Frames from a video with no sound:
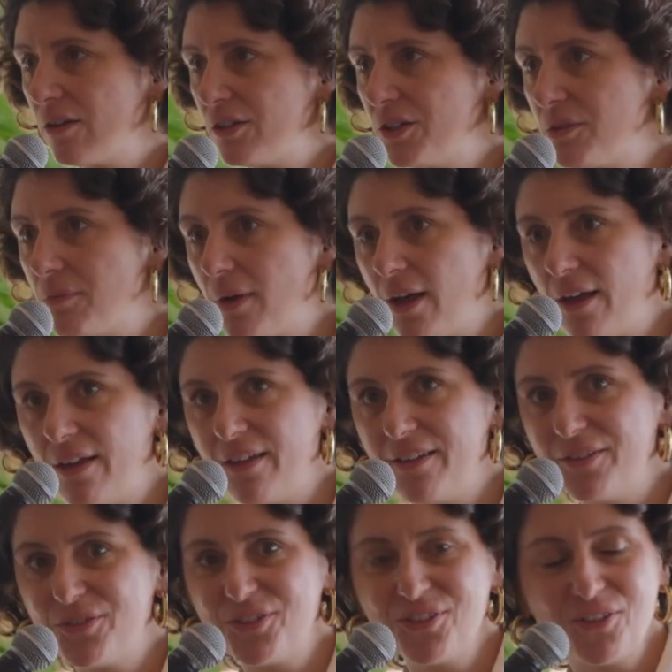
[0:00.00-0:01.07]
in
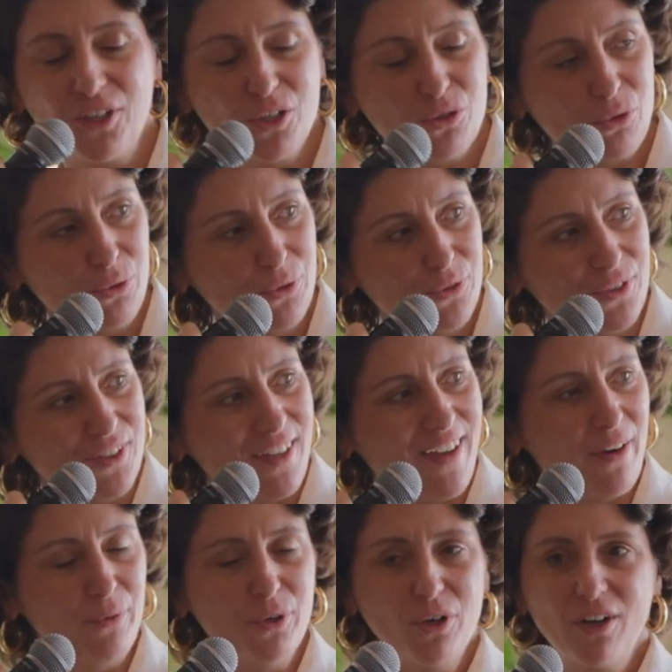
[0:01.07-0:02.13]
my teenagehood,
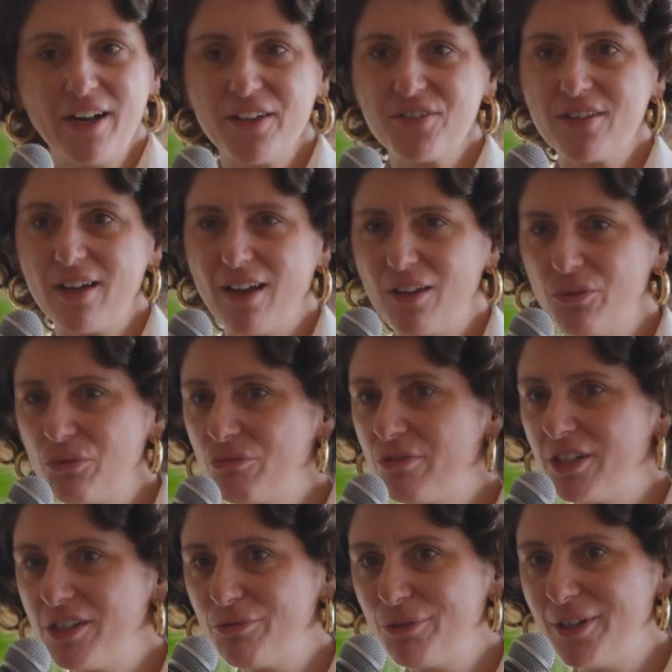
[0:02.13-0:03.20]
I realized that I don't
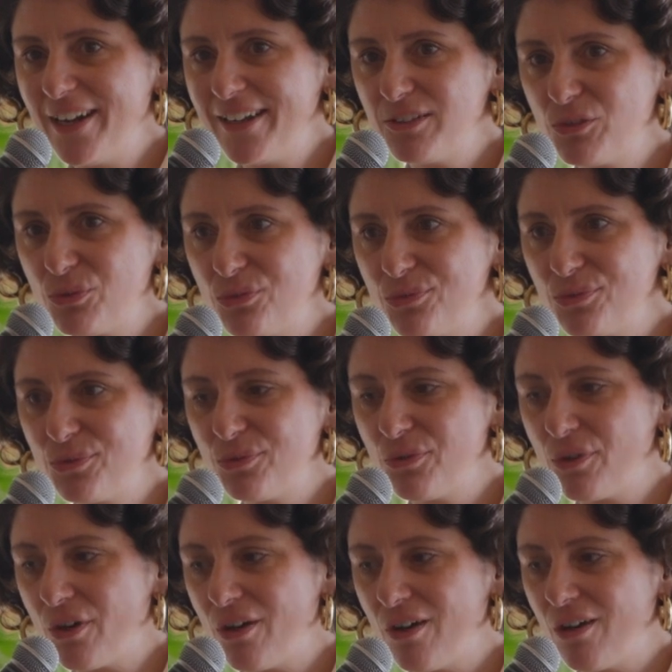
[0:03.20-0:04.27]
really relate to
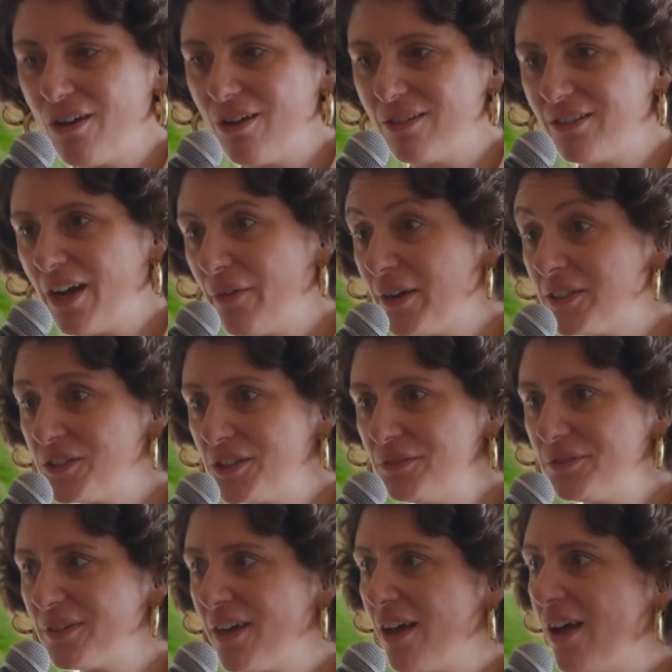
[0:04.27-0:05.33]
the
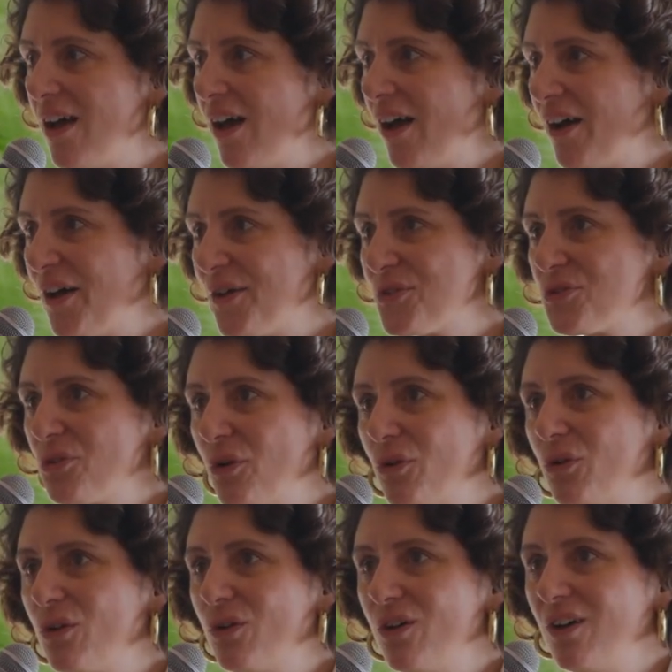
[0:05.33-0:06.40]
narrative.
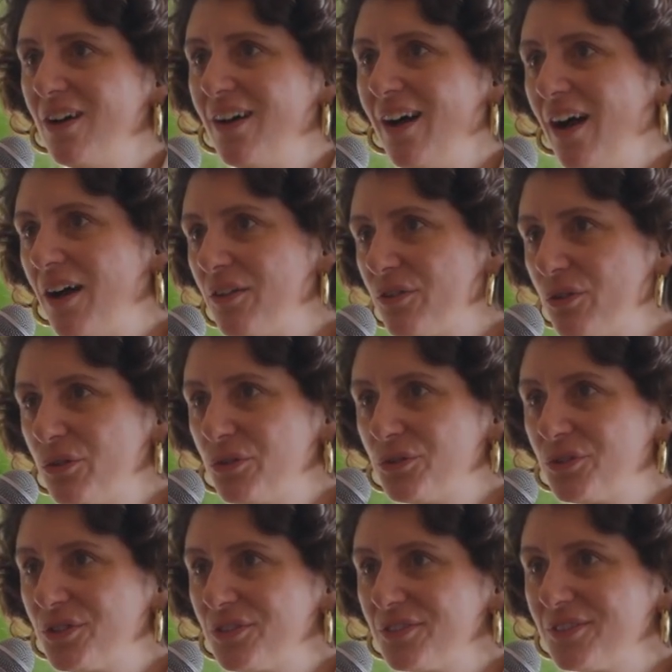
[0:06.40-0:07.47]
So I
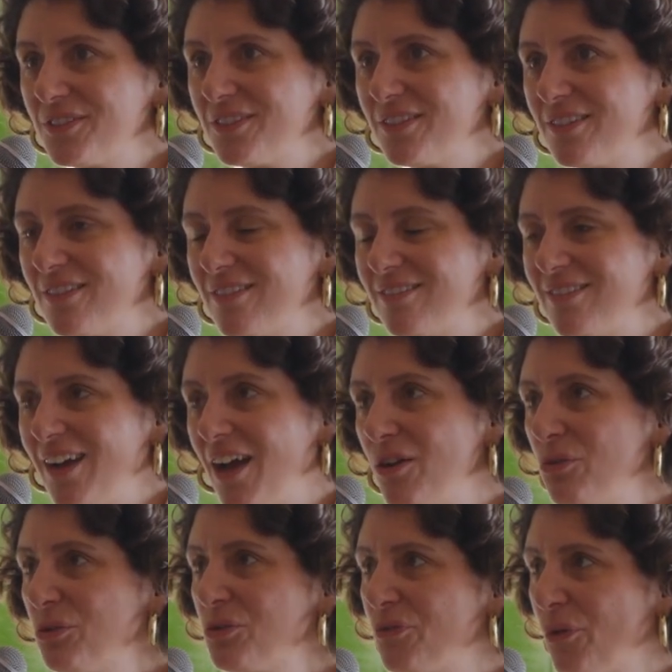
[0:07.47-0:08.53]
thought, I
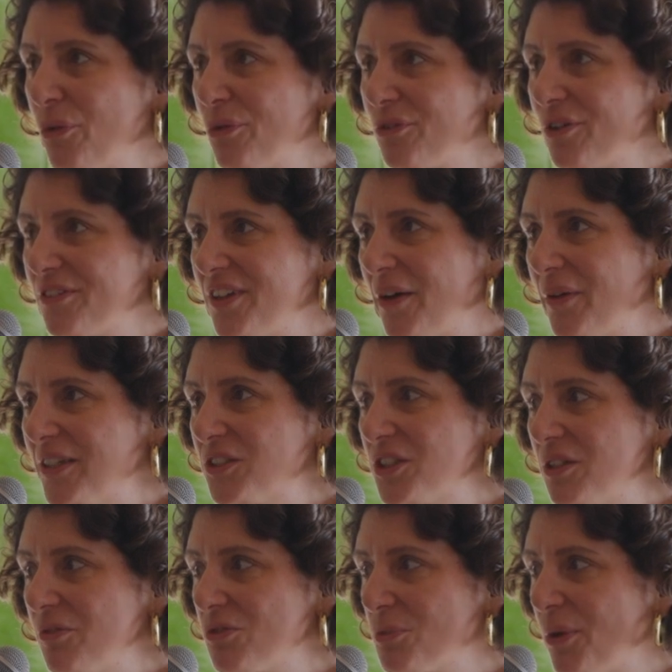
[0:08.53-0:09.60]
looked for other
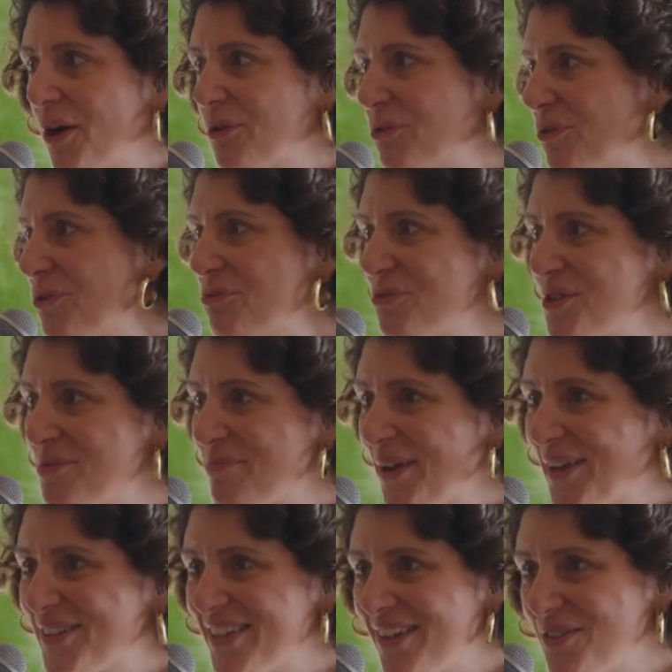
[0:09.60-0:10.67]
narratives, but I couldn't really
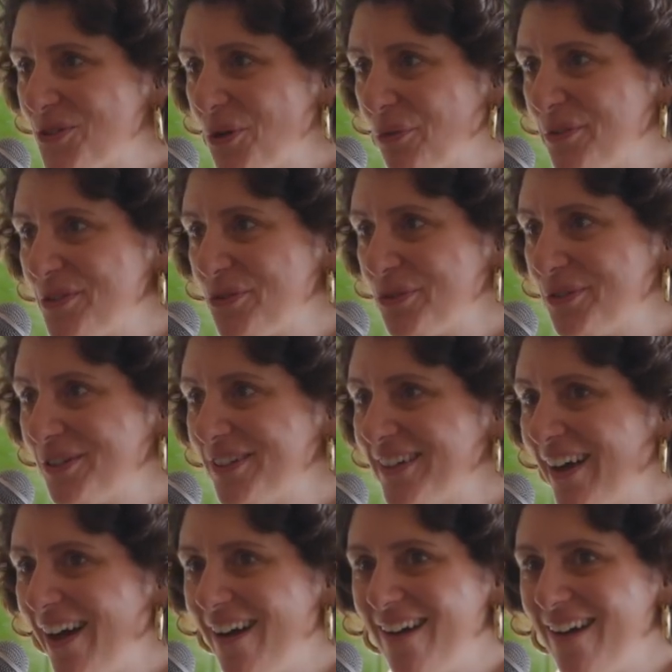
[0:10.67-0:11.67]
make sense of it all.